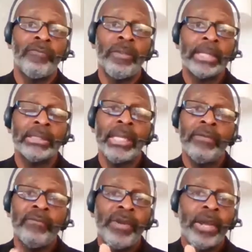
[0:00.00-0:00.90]
like I said,
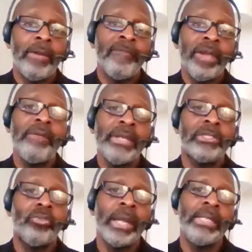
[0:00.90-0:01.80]

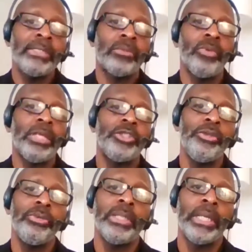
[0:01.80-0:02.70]
various ways in which
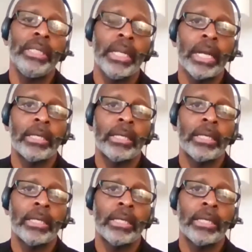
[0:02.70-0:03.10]
you can